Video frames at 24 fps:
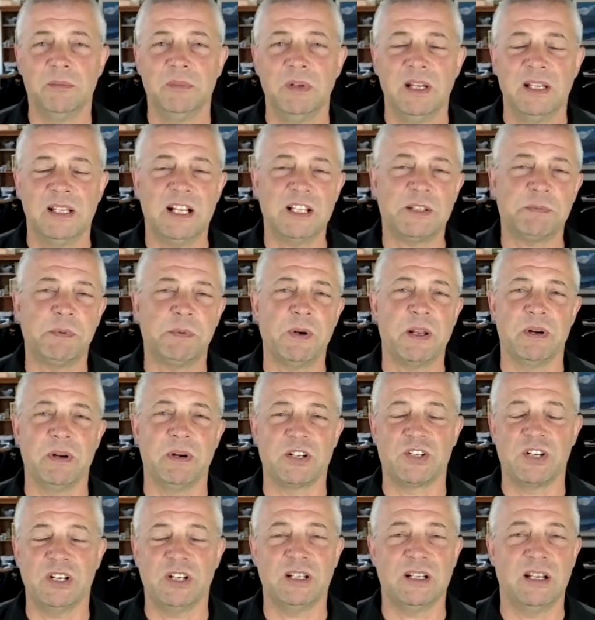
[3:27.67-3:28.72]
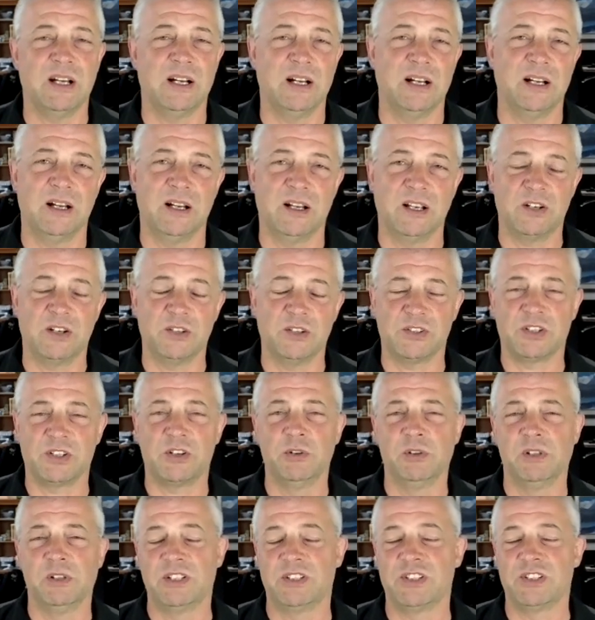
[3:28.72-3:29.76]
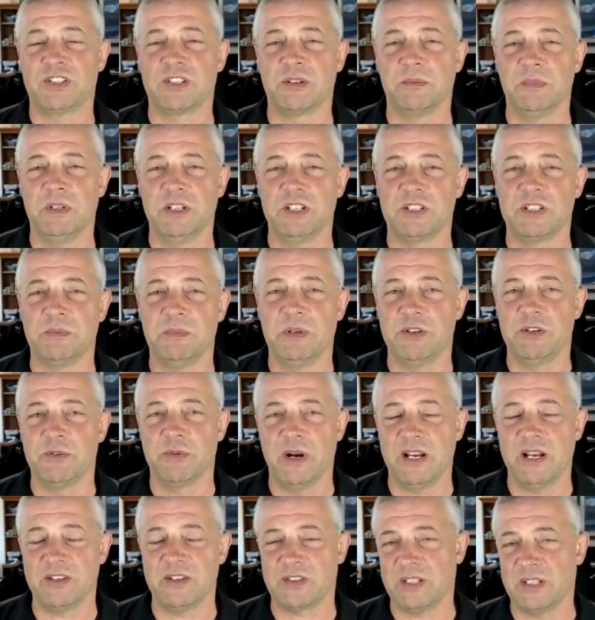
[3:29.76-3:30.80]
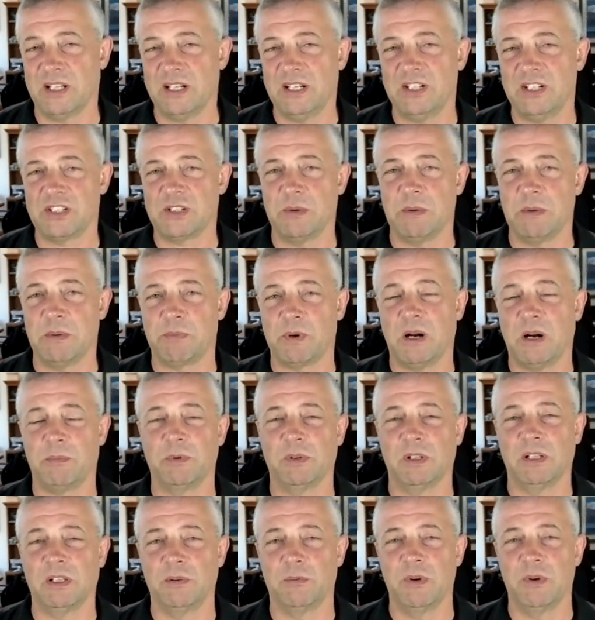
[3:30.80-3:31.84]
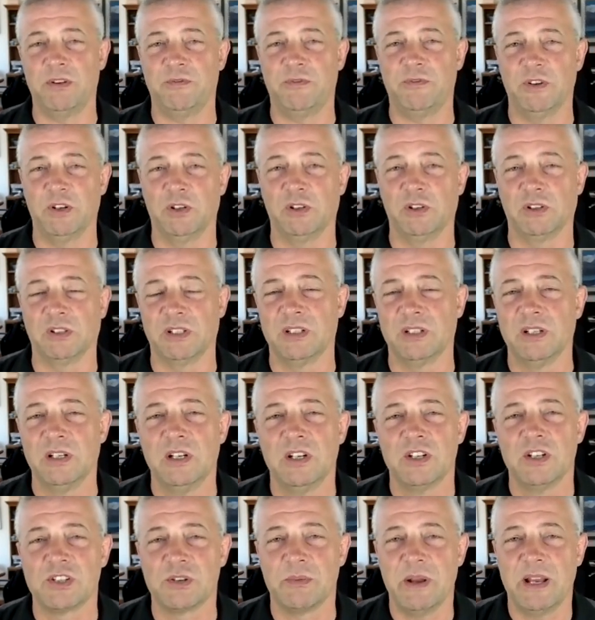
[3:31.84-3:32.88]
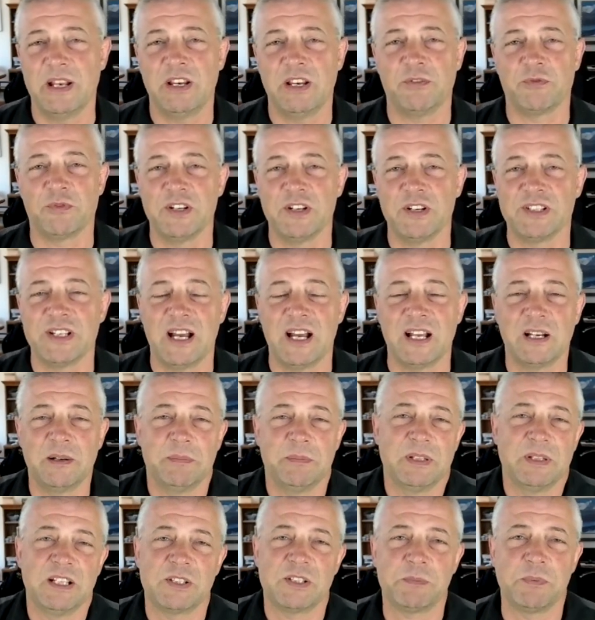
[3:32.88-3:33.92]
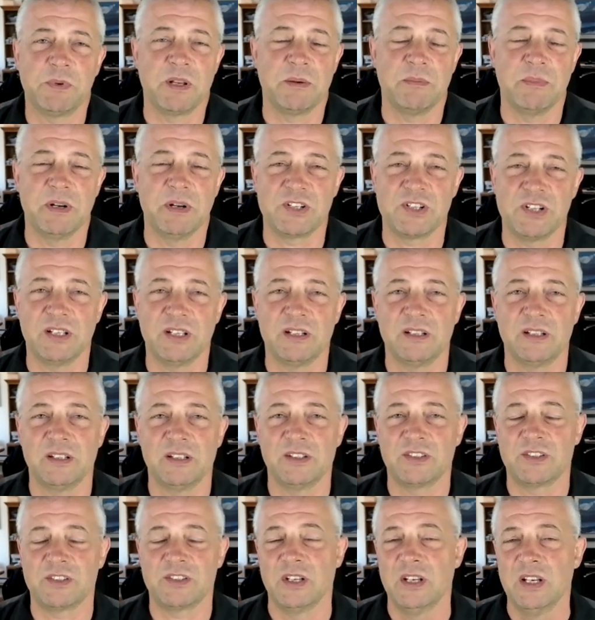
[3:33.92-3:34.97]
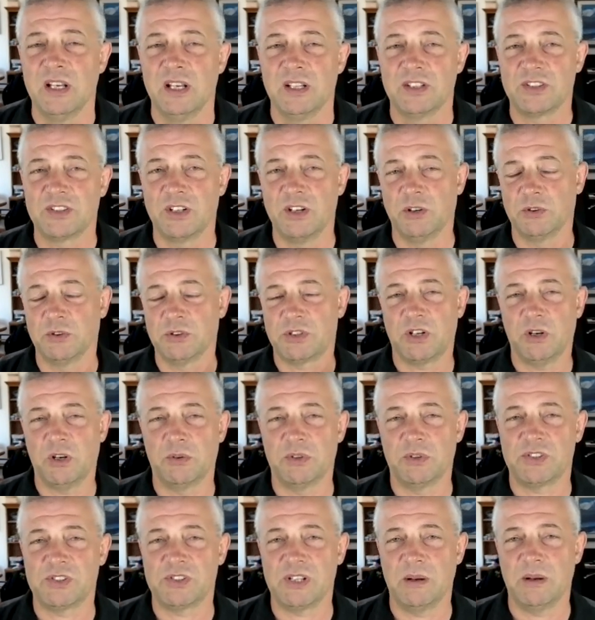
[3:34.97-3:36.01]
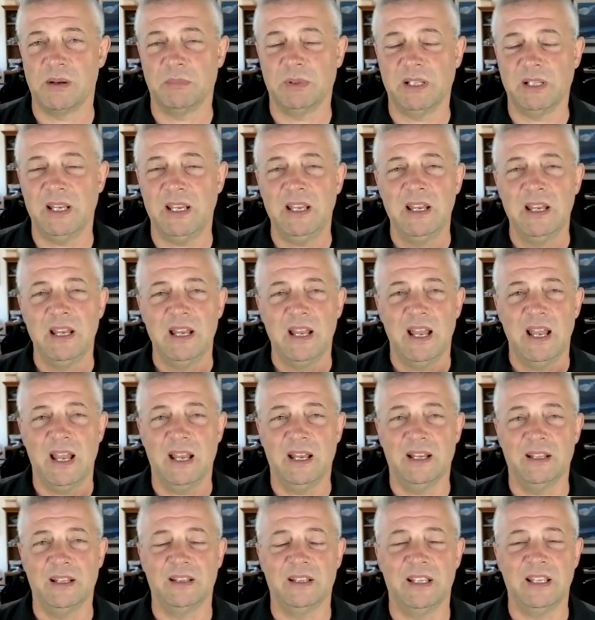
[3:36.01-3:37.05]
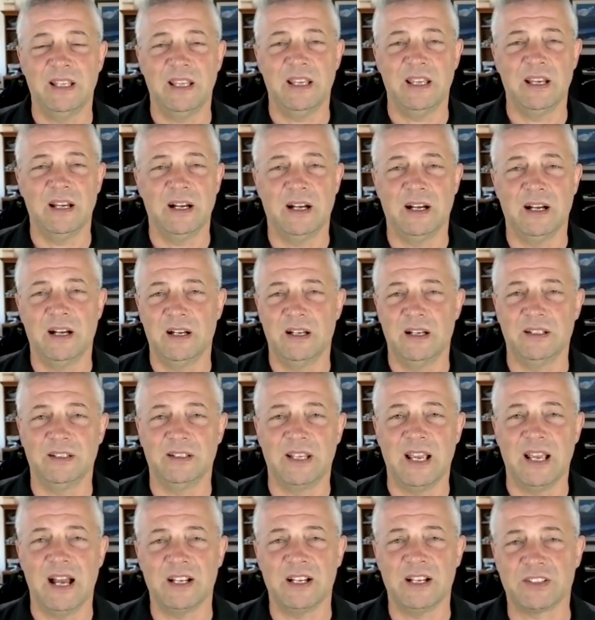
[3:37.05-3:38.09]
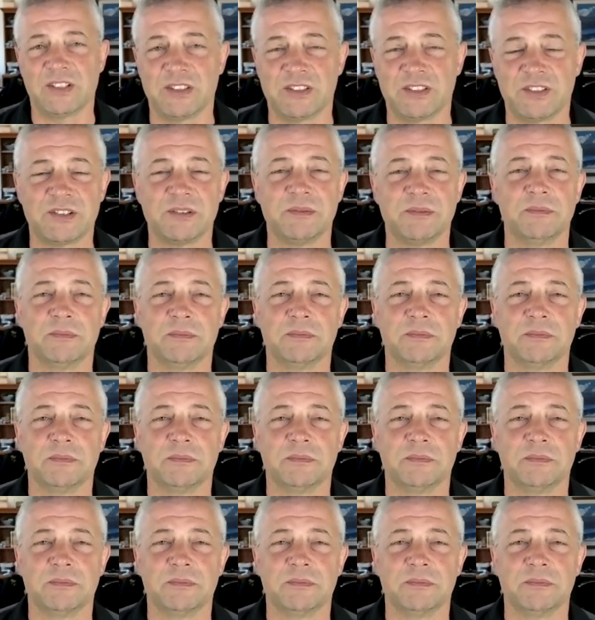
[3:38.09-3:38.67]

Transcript: That's pretty much it. The cooling system needs to be drained, so that needs to be properly refilled and some antifreeze added. But that's pretty much it. It's a nose cone assembly and and gaskets.